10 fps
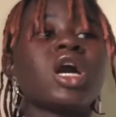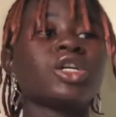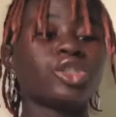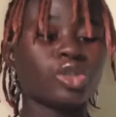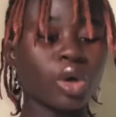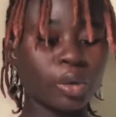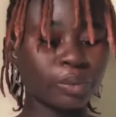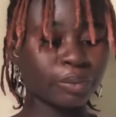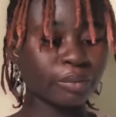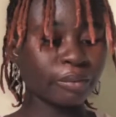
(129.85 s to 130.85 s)

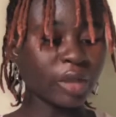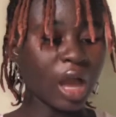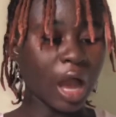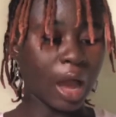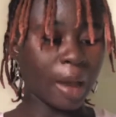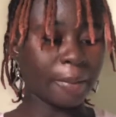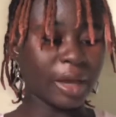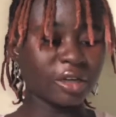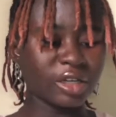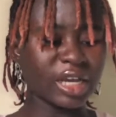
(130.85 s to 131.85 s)
So
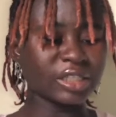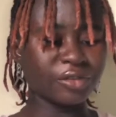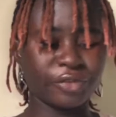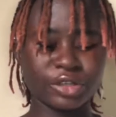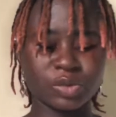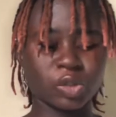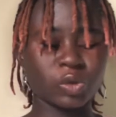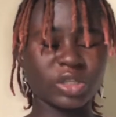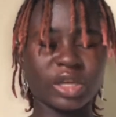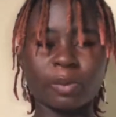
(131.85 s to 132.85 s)
another difference
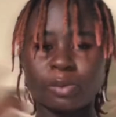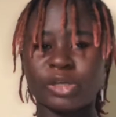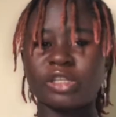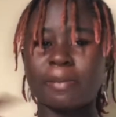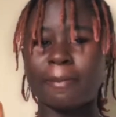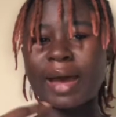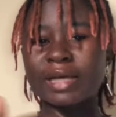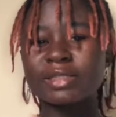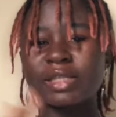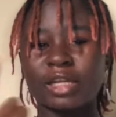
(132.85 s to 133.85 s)
between them would be the
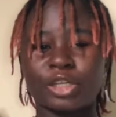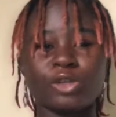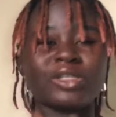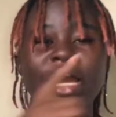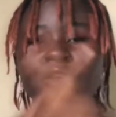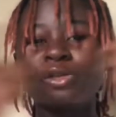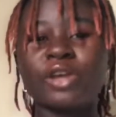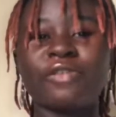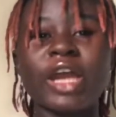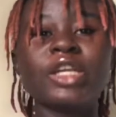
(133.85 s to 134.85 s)
mask that they use. I don't know
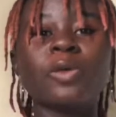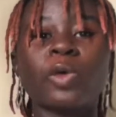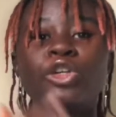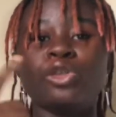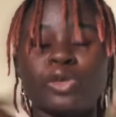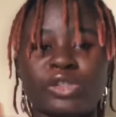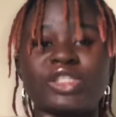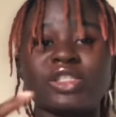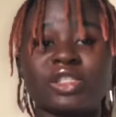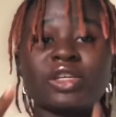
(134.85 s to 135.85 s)
if anyone
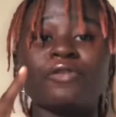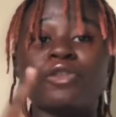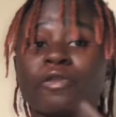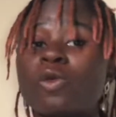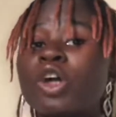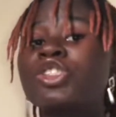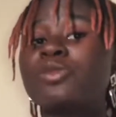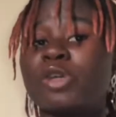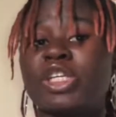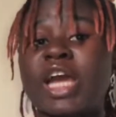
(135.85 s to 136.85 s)
noticed, if you've watched
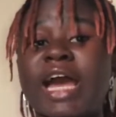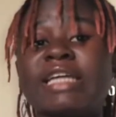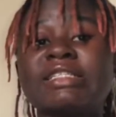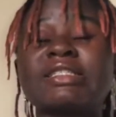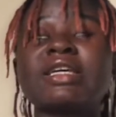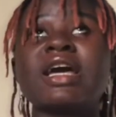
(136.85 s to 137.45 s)
Money Heist